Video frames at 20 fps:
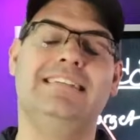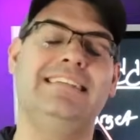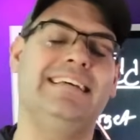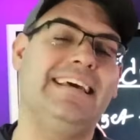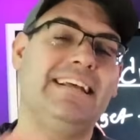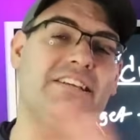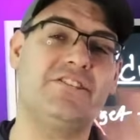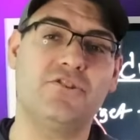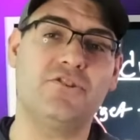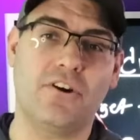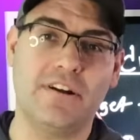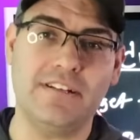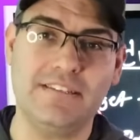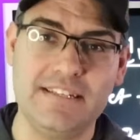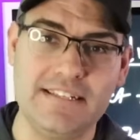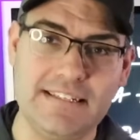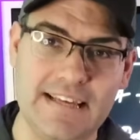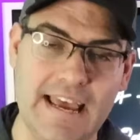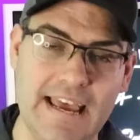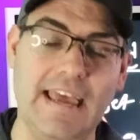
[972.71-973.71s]
To get started
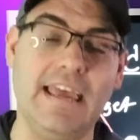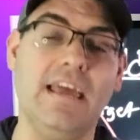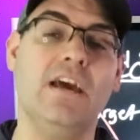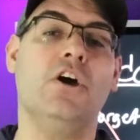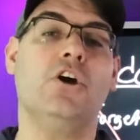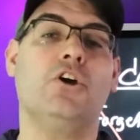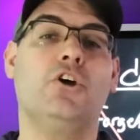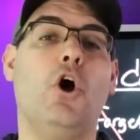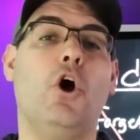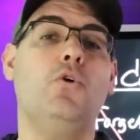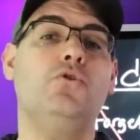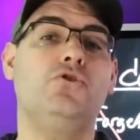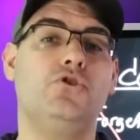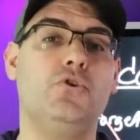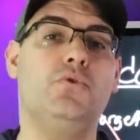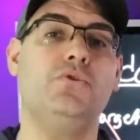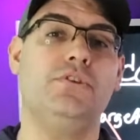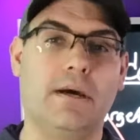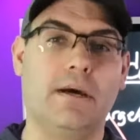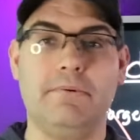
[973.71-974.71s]
today, go
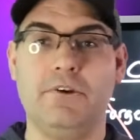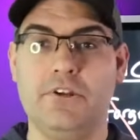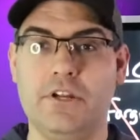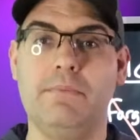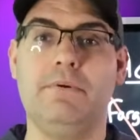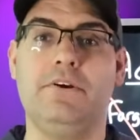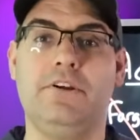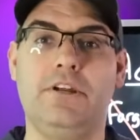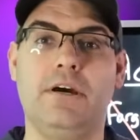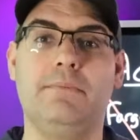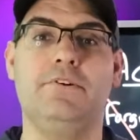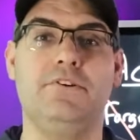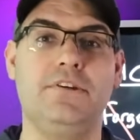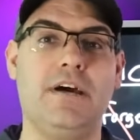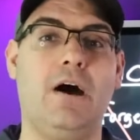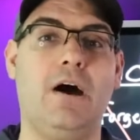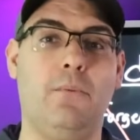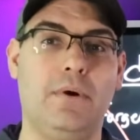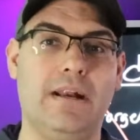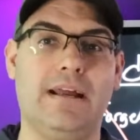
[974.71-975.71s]
to
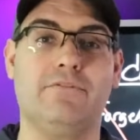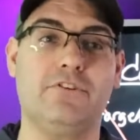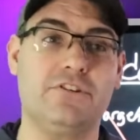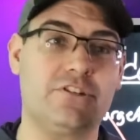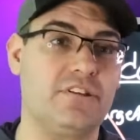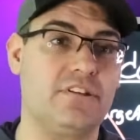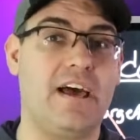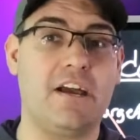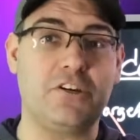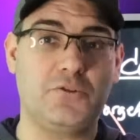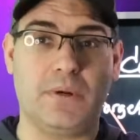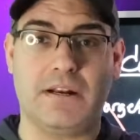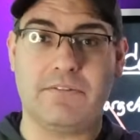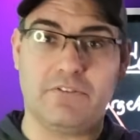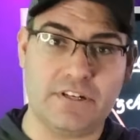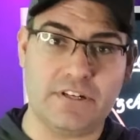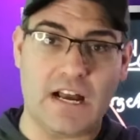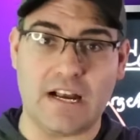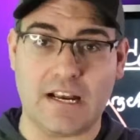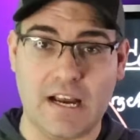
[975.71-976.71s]
www.whatever
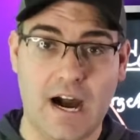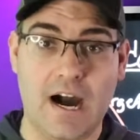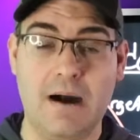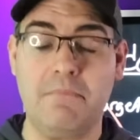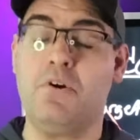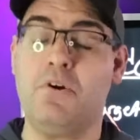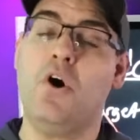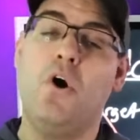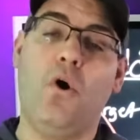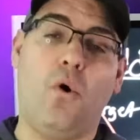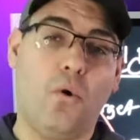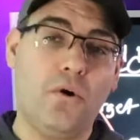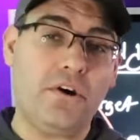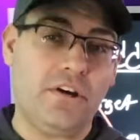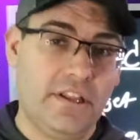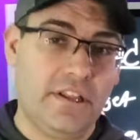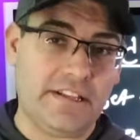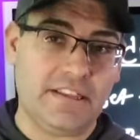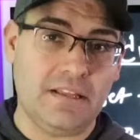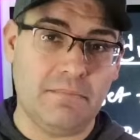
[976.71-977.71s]
whatever.com or
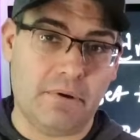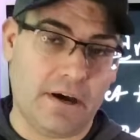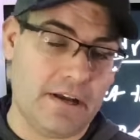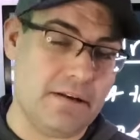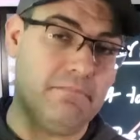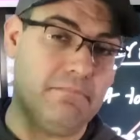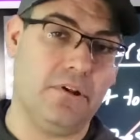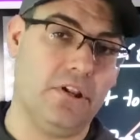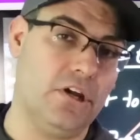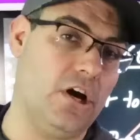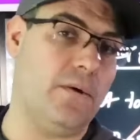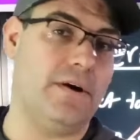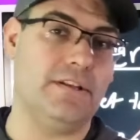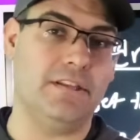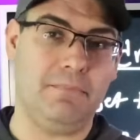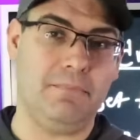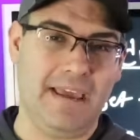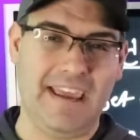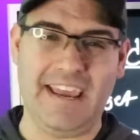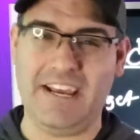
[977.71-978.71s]
click the button below on
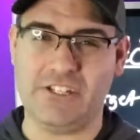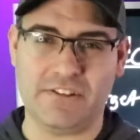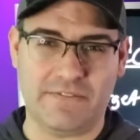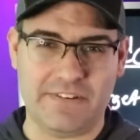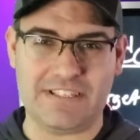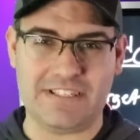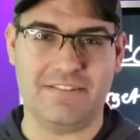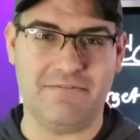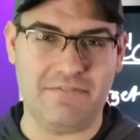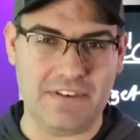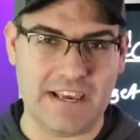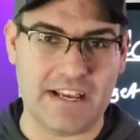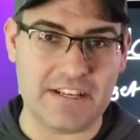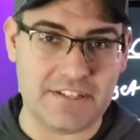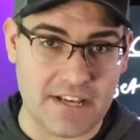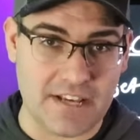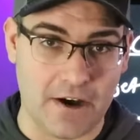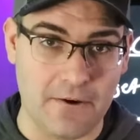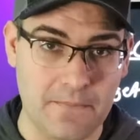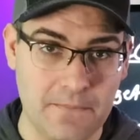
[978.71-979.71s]
the page if it's a
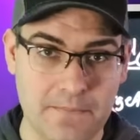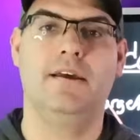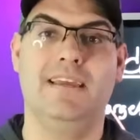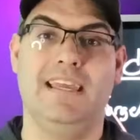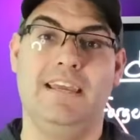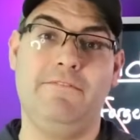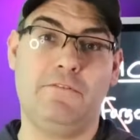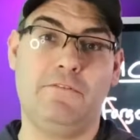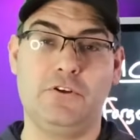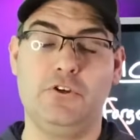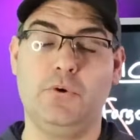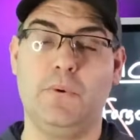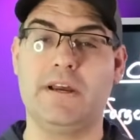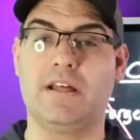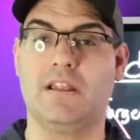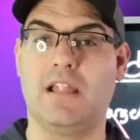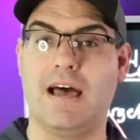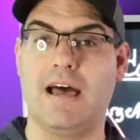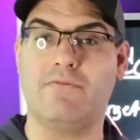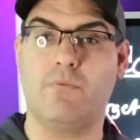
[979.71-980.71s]
VSL. If you're doing
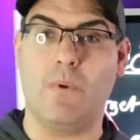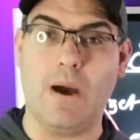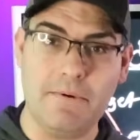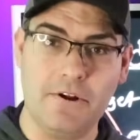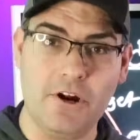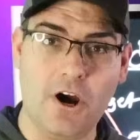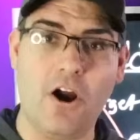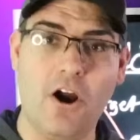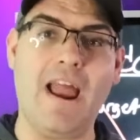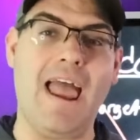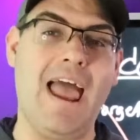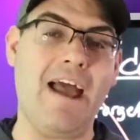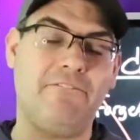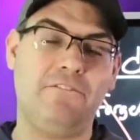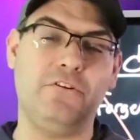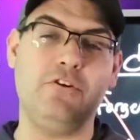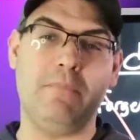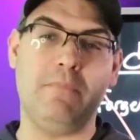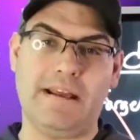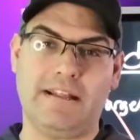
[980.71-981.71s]
a live webinar
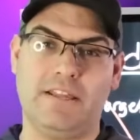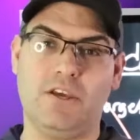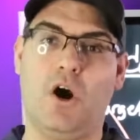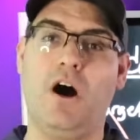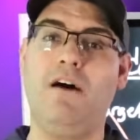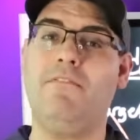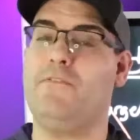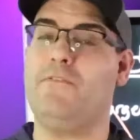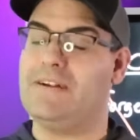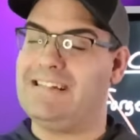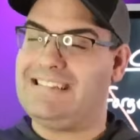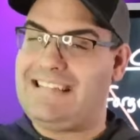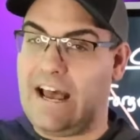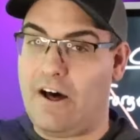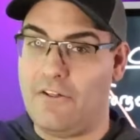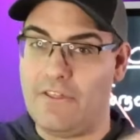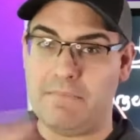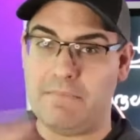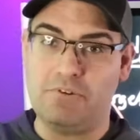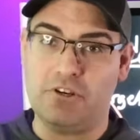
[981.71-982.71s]
after you make the offer and
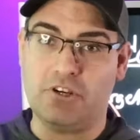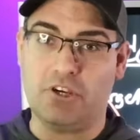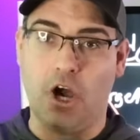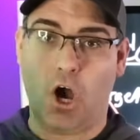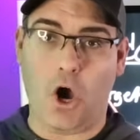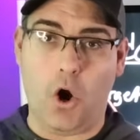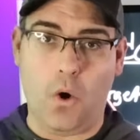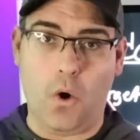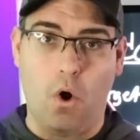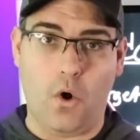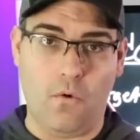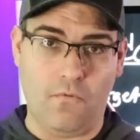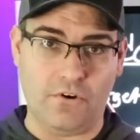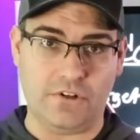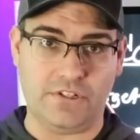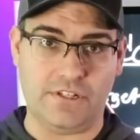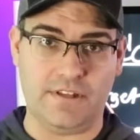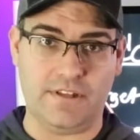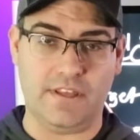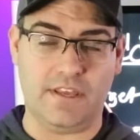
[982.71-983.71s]
tell them to go
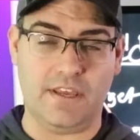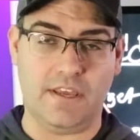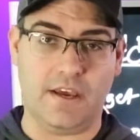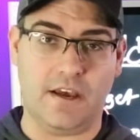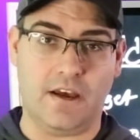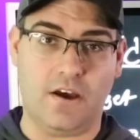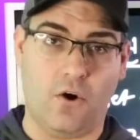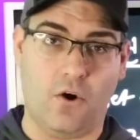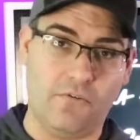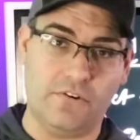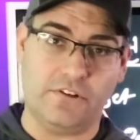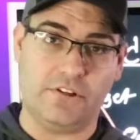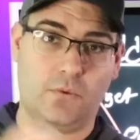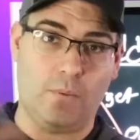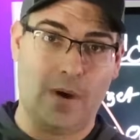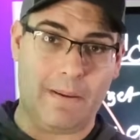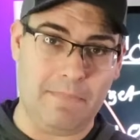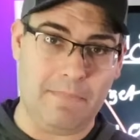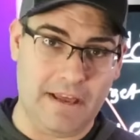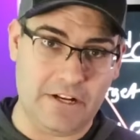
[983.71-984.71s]
over to the uh, over to the
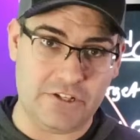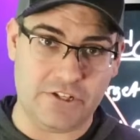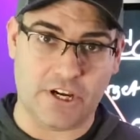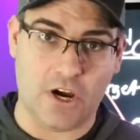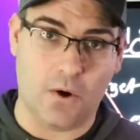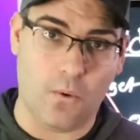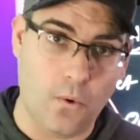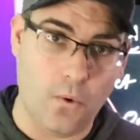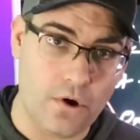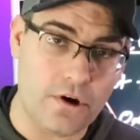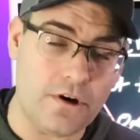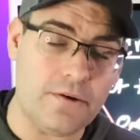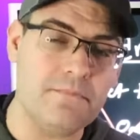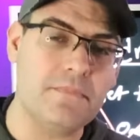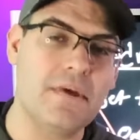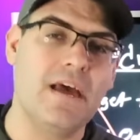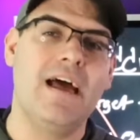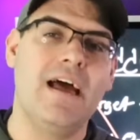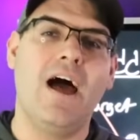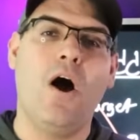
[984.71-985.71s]
webpage to go order,
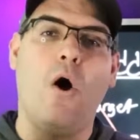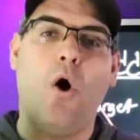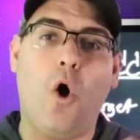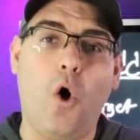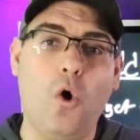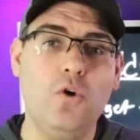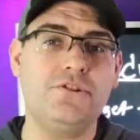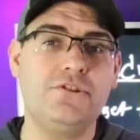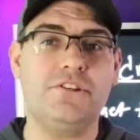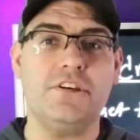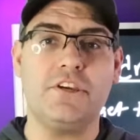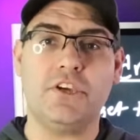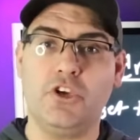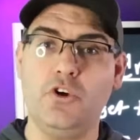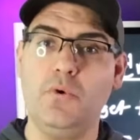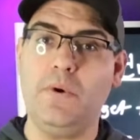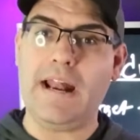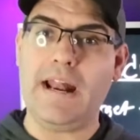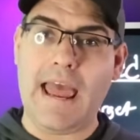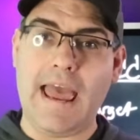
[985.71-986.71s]
host a
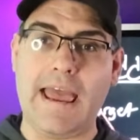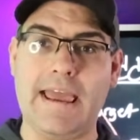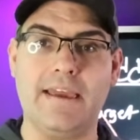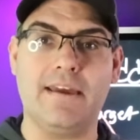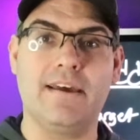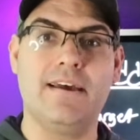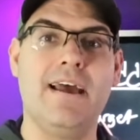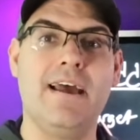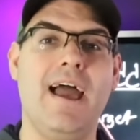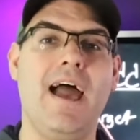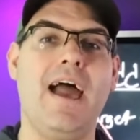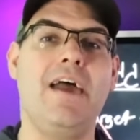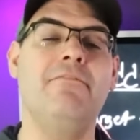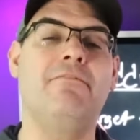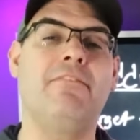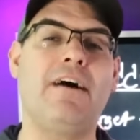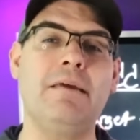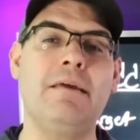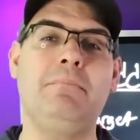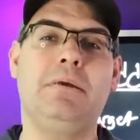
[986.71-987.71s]
Q&A
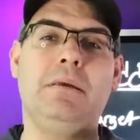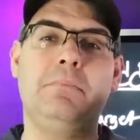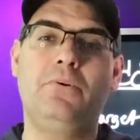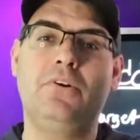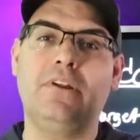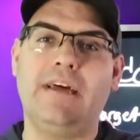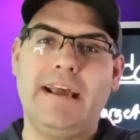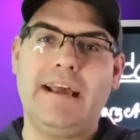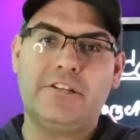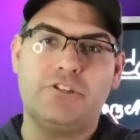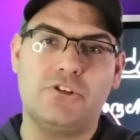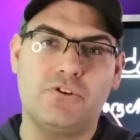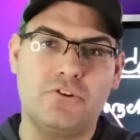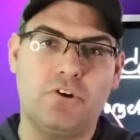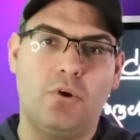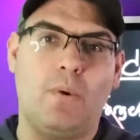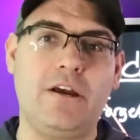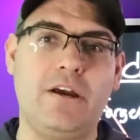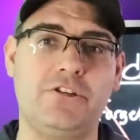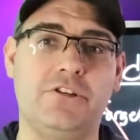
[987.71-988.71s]
invite people to answer
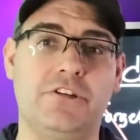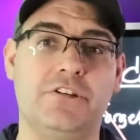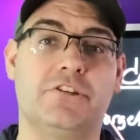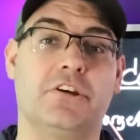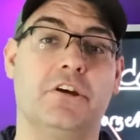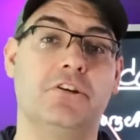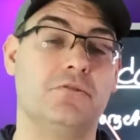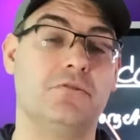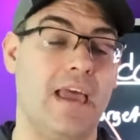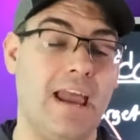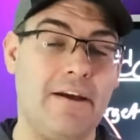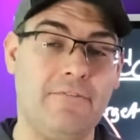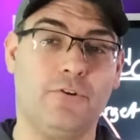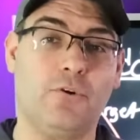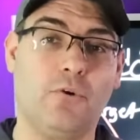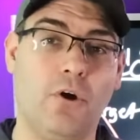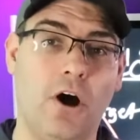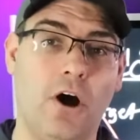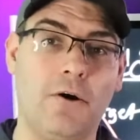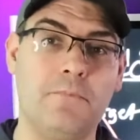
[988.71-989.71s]
their questions because
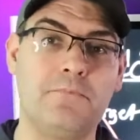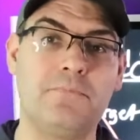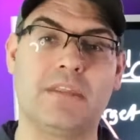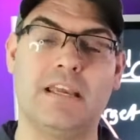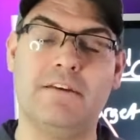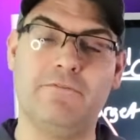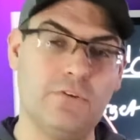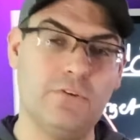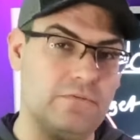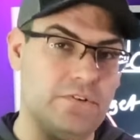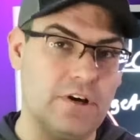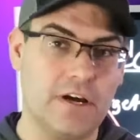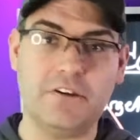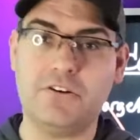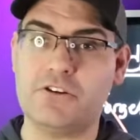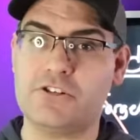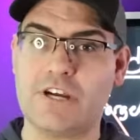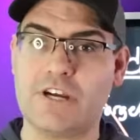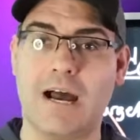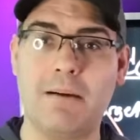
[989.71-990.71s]
after all, if you've done
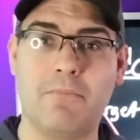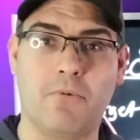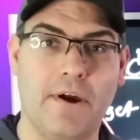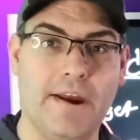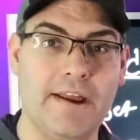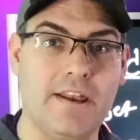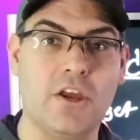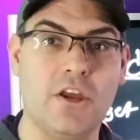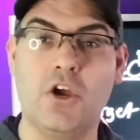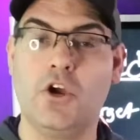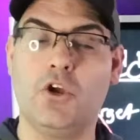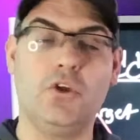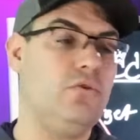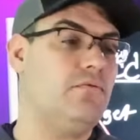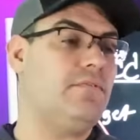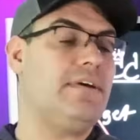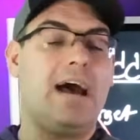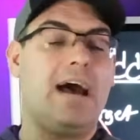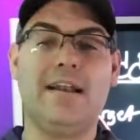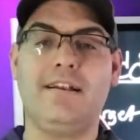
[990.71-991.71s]
your job right,
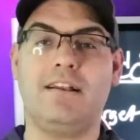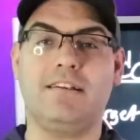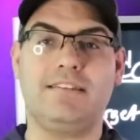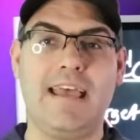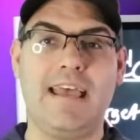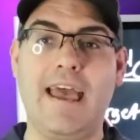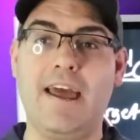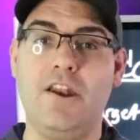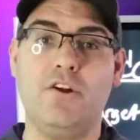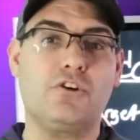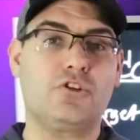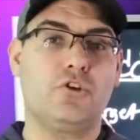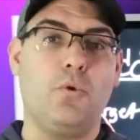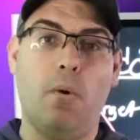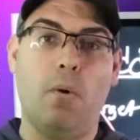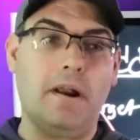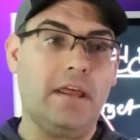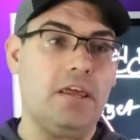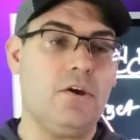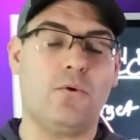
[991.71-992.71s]
you've got 10 or
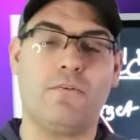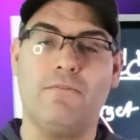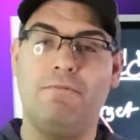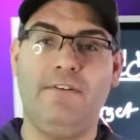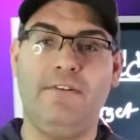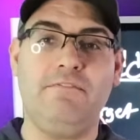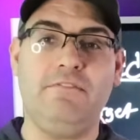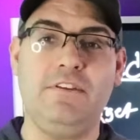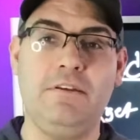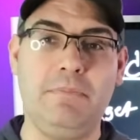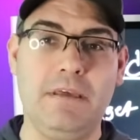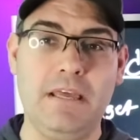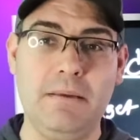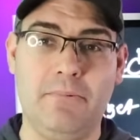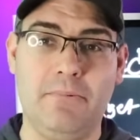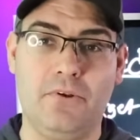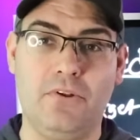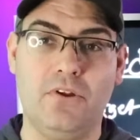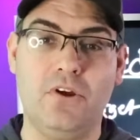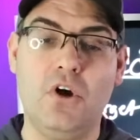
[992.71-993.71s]
20 or 50
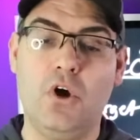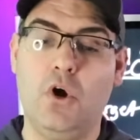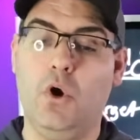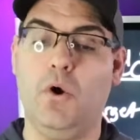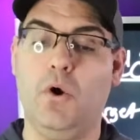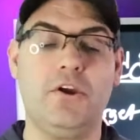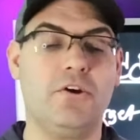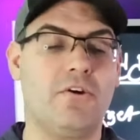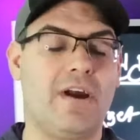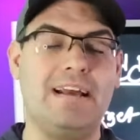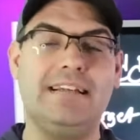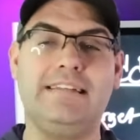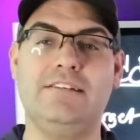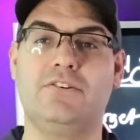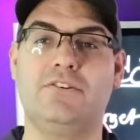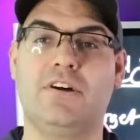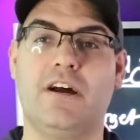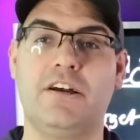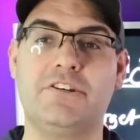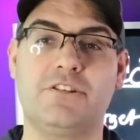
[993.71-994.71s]
people who are your
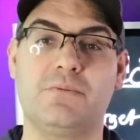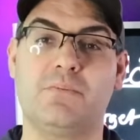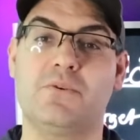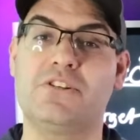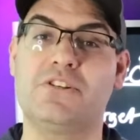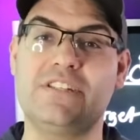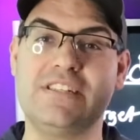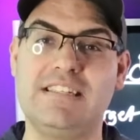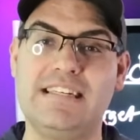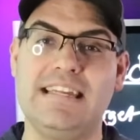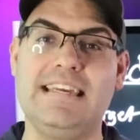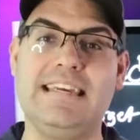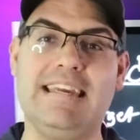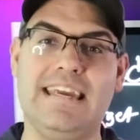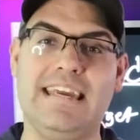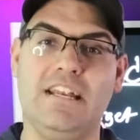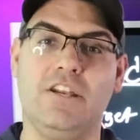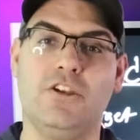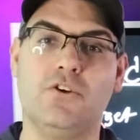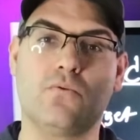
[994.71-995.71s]
ideal customers sitting
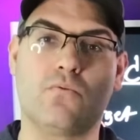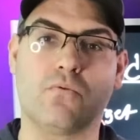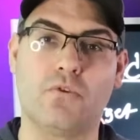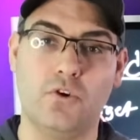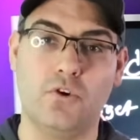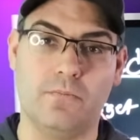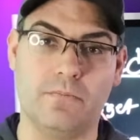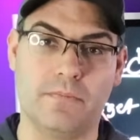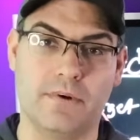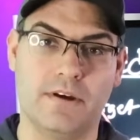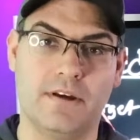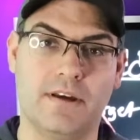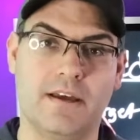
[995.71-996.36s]
in the room.